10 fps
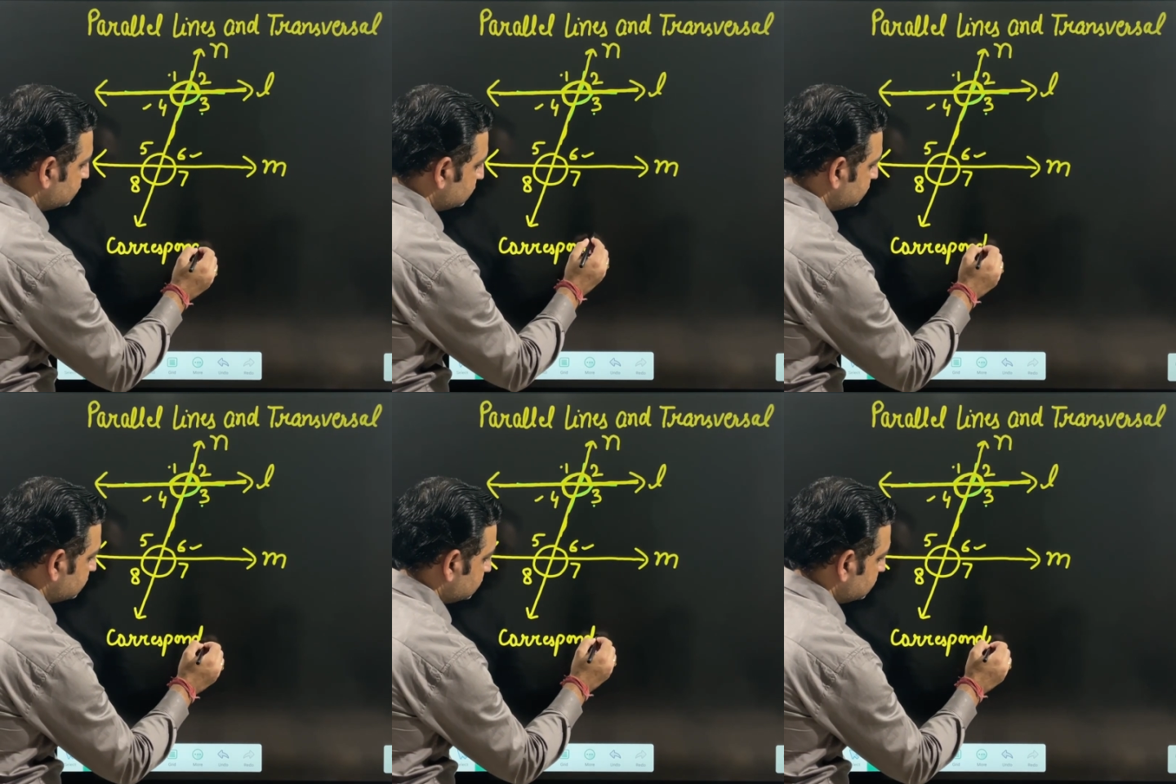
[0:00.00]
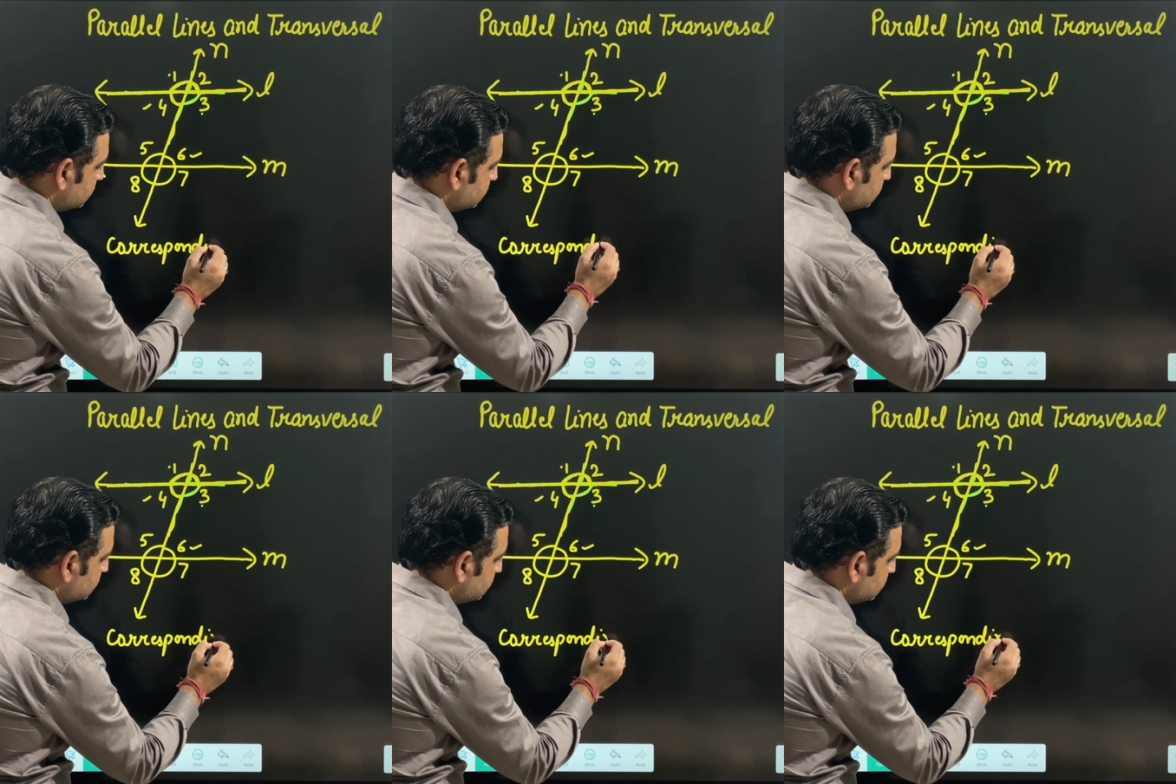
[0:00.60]

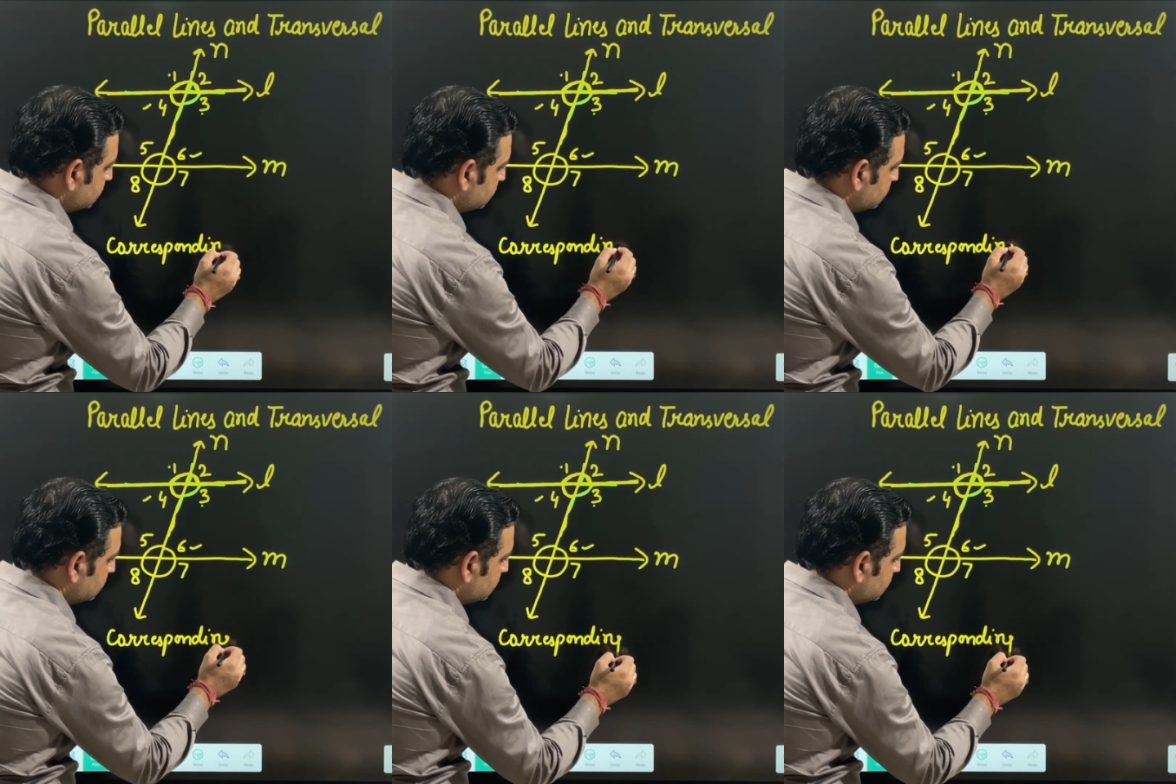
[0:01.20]
(no one is talking)